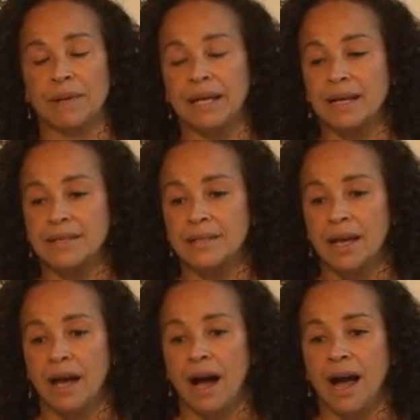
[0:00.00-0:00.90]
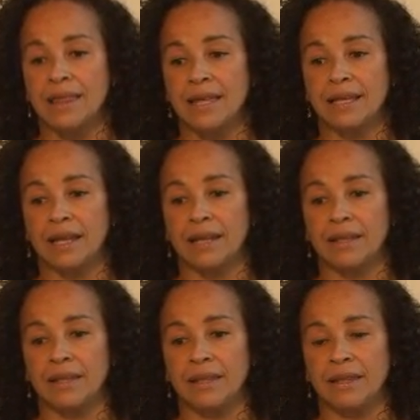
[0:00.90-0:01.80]
because I think
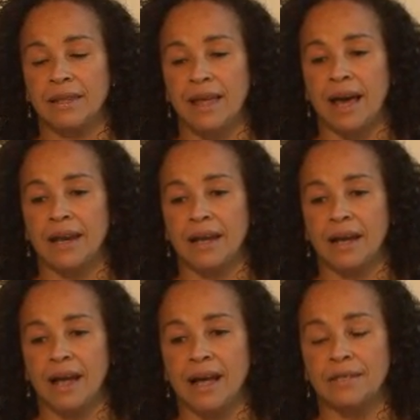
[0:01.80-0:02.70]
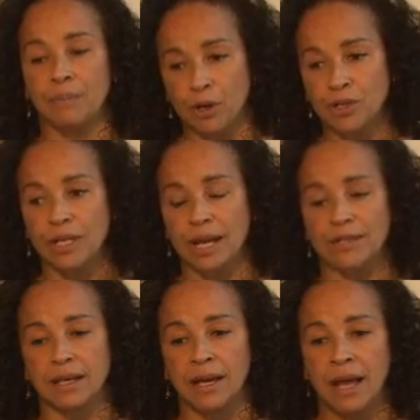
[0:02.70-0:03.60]
that as a person,
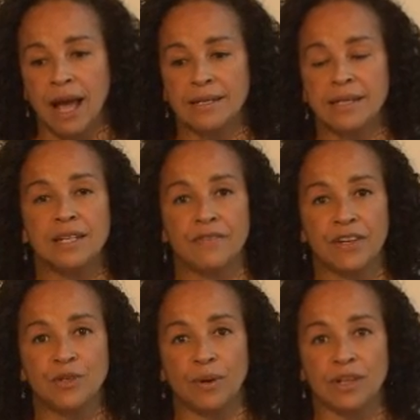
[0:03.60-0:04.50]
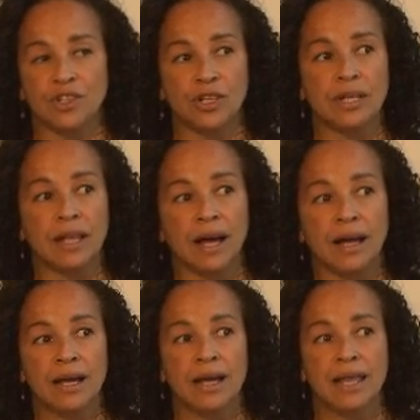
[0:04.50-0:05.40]
as an individual, as Sheila,